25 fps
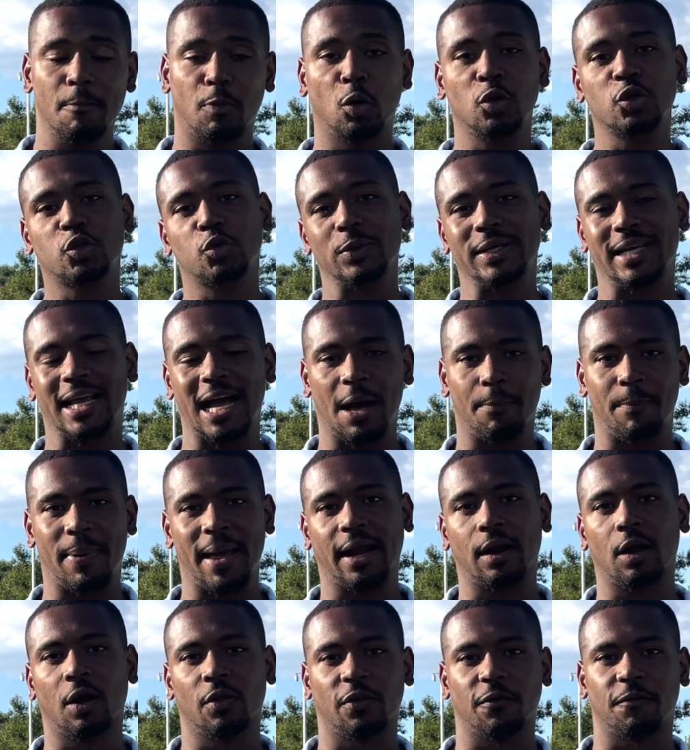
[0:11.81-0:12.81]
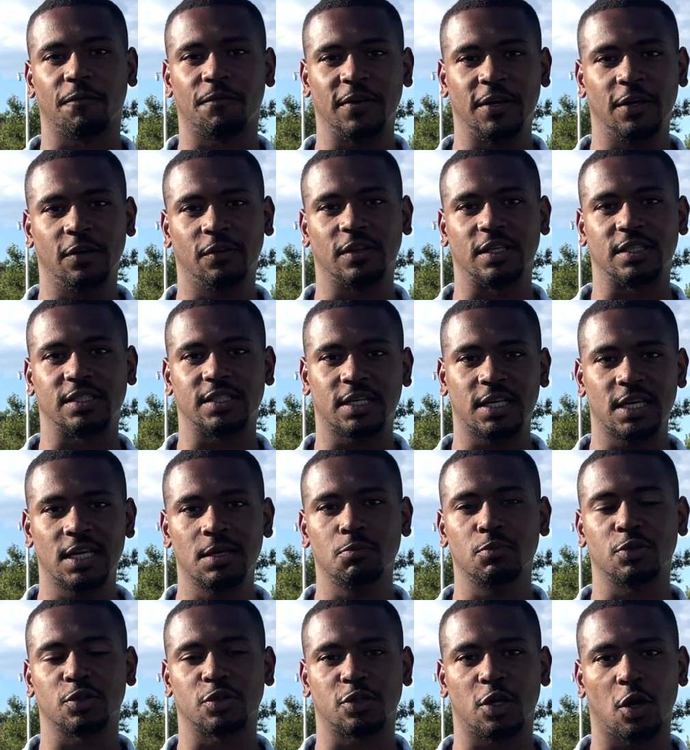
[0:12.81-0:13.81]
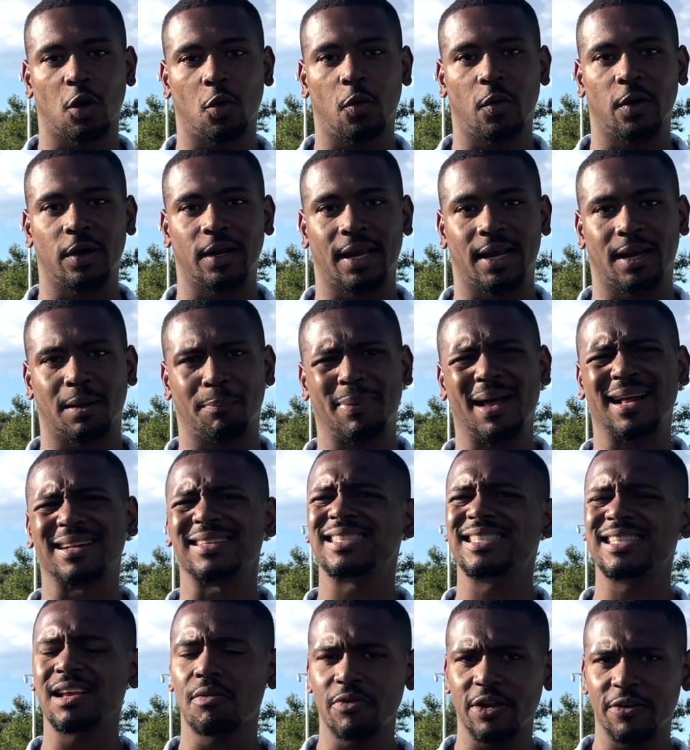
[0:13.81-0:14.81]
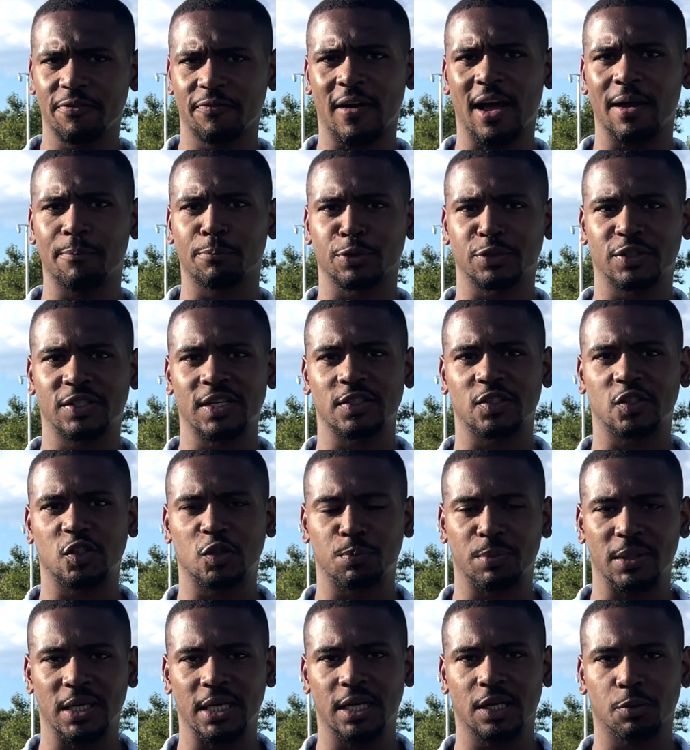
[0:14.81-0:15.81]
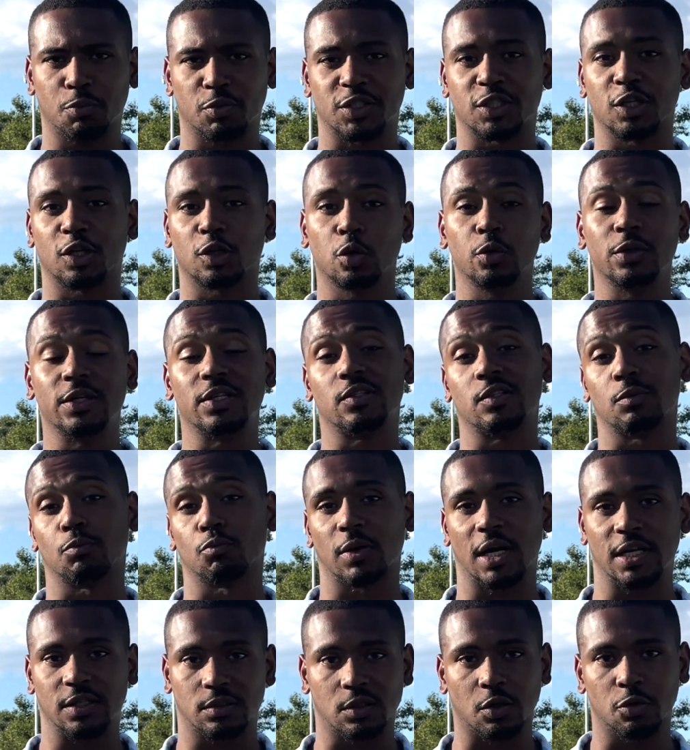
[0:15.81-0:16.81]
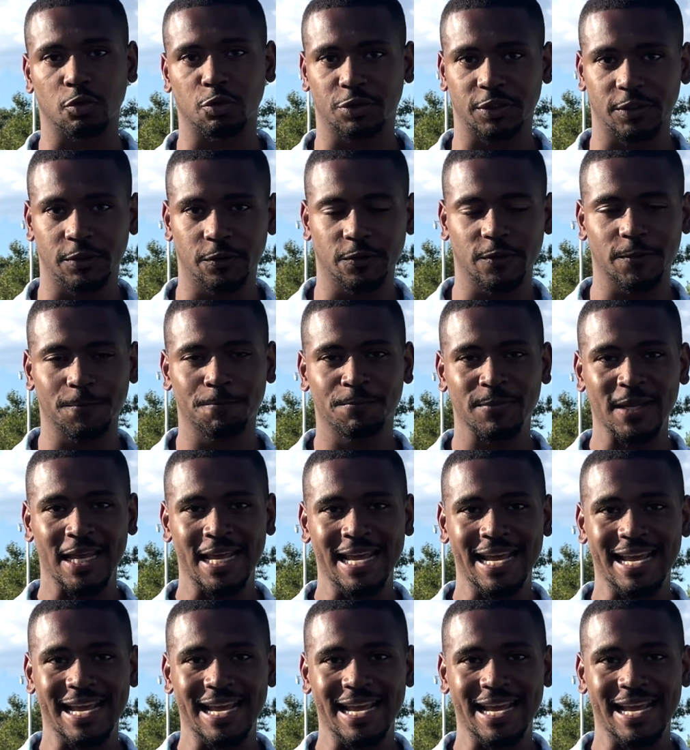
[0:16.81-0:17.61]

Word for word: but once we got back on the field, the team was going at about 75% speed, which included some red zone drills.